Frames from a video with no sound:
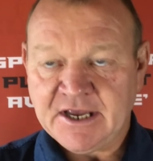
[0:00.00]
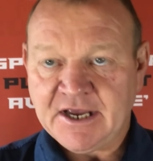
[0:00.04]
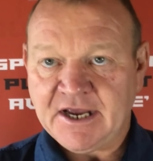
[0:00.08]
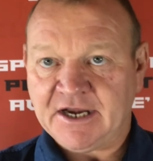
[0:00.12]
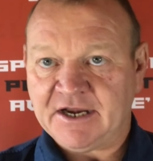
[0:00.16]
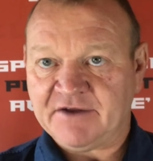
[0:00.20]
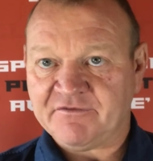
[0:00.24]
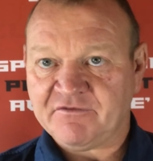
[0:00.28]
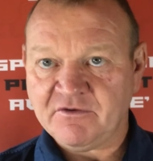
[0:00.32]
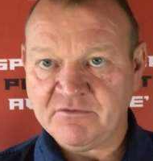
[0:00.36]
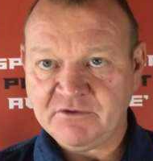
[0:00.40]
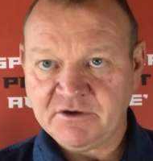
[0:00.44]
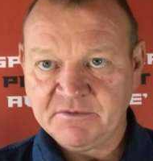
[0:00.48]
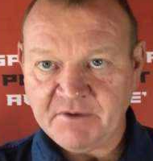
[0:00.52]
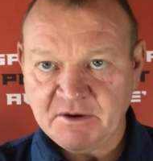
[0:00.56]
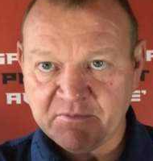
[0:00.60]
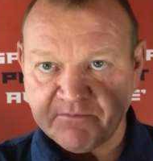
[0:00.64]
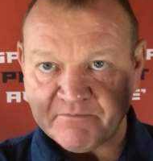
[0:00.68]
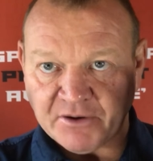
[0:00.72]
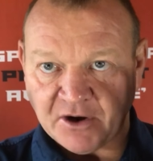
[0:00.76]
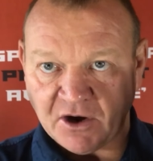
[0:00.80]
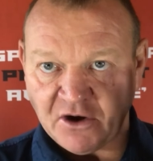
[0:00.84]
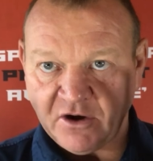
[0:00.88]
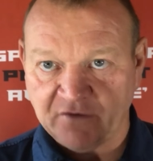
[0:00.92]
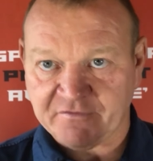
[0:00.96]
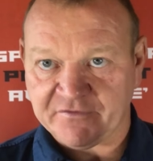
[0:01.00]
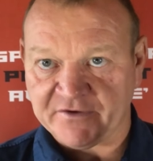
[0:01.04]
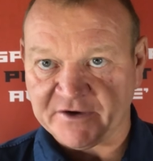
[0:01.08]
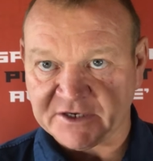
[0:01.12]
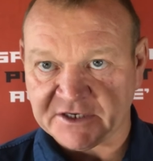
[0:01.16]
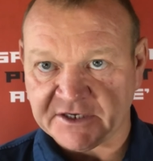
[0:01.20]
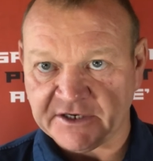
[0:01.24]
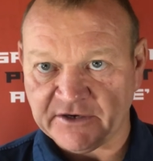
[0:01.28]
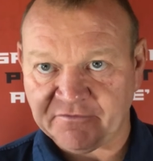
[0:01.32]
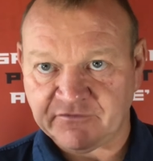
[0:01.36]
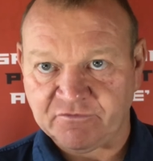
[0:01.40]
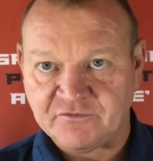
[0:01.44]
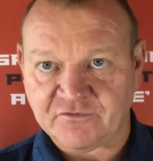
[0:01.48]
And if I'm to be
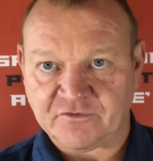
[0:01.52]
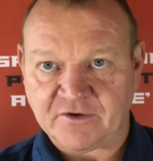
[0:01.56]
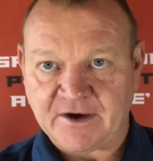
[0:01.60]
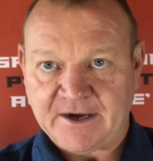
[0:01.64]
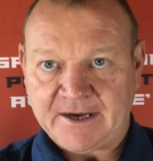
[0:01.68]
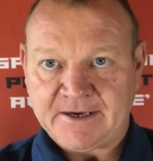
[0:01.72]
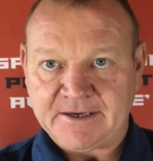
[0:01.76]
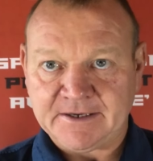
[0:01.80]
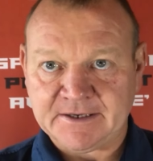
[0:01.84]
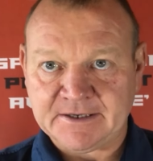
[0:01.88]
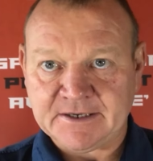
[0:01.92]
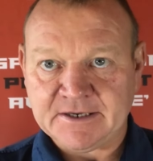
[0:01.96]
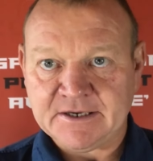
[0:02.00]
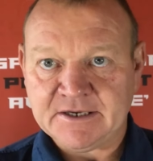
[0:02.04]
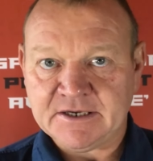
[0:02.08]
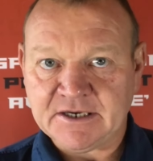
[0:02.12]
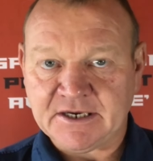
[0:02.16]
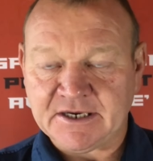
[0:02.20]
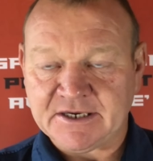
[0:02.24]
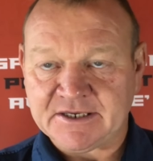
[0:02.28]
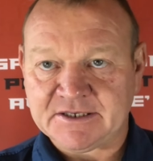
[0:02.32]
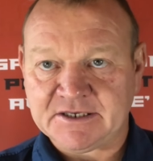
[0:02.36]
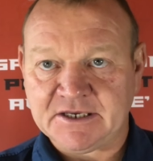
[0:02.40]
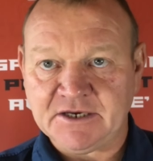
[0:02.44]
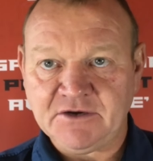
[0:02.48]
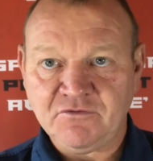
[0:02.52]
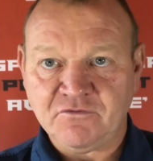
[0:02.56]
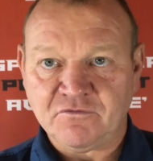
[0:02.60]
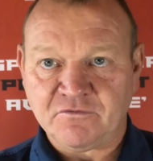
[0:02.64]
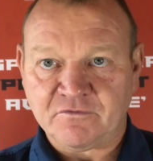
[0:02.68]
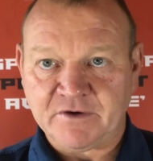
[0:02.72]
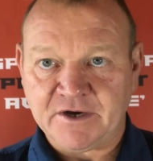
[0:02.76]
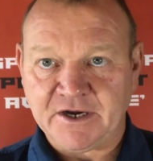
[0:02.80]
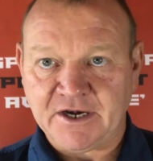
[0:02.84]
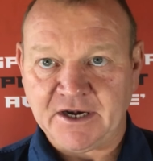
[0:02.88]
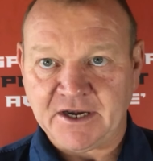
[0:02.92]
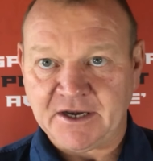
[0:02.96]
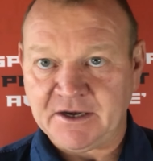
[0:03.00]
perfectly frank, he didn't
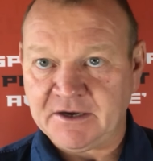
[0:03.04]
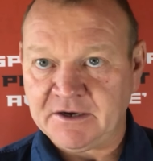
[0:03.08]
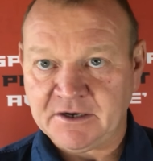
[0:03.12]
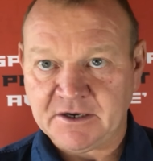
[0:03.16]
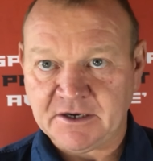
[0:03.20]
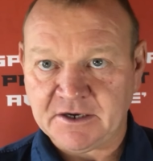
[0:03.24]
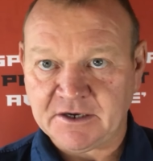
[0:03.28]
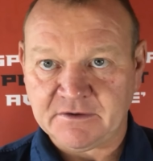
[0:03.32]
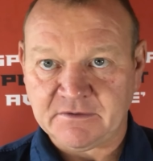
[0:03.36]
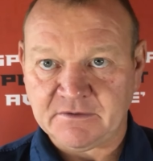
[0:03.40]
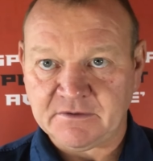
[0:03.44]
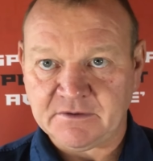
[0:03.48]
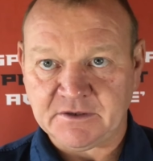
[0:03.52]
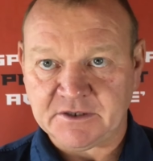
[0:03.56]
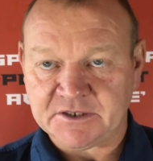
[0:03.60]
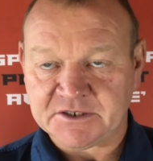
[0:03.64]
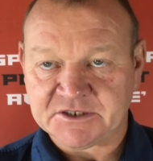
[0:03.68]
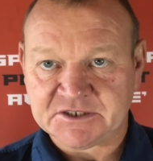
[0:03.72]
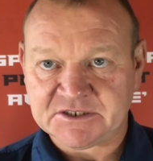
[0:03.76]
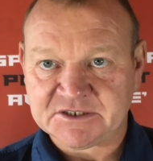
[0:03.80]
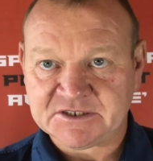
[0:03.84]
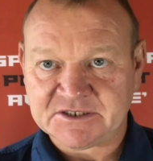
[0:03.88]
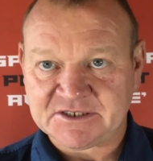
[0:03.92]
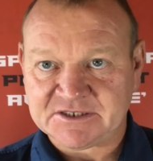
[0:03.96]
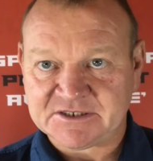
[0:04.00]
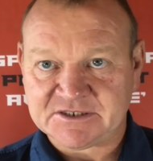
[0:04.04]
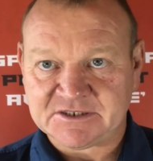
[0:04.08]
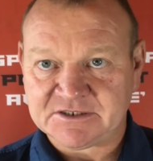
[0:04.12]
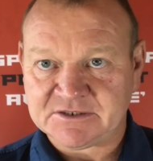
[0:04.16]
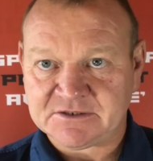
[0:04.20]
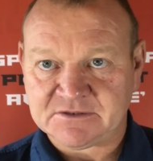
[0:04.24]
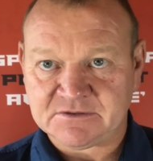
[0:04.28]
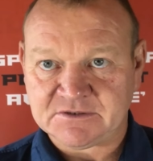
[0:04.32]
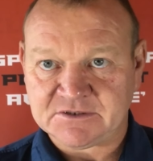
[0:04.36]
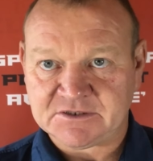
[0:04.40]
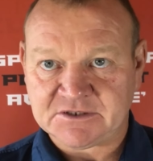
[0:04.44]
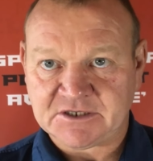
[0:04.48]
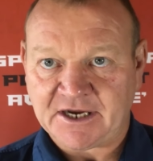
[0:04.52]
really, his
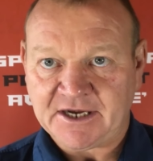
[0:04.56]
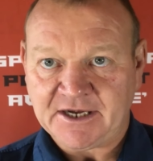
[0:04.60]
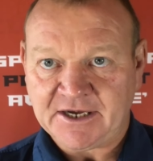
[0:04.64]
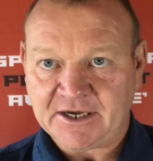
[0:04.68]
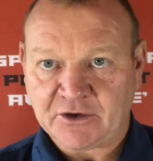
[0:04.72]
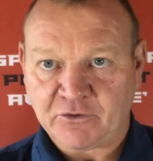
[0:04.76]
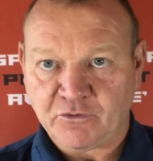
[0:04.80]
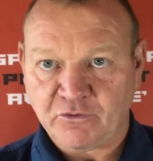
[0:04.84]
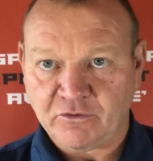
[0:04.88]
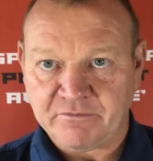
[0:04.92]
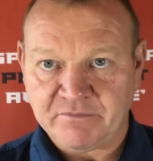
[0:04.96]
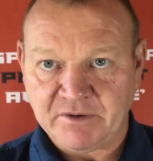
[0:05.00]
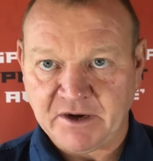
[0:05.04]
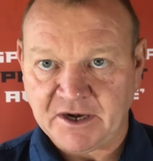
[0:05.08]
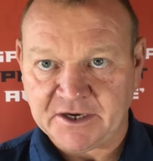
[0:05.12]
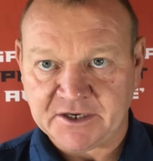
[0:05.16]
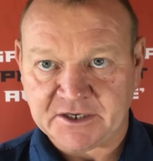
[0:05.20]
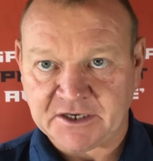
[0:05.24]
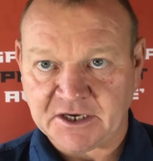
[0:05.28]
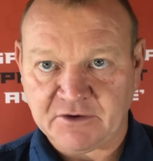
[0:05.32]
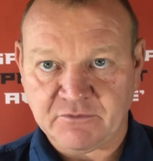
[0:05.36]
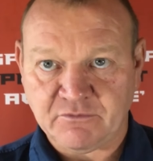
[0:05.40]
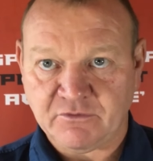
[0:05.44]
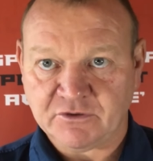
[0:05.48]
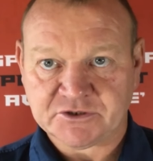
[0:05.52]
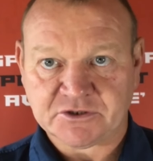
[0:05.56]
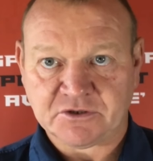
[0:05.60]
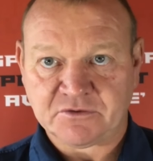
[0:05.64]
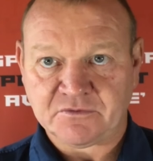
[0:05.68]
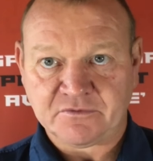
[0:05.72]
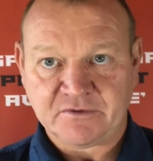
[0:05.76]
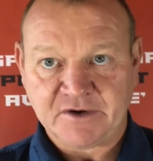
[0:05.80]
technical ability wasn't